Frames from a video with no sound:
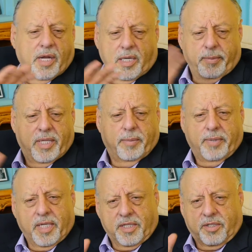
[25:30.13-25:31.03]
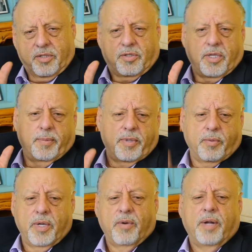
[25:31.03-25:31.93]
They're going to be the biggest distributor.
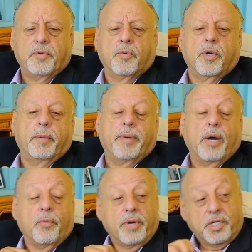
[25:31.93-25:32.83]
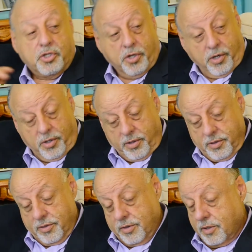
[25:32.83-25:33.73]
We don't have to worry about
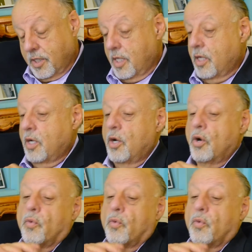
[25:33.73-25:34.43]
returns. Oh, okay.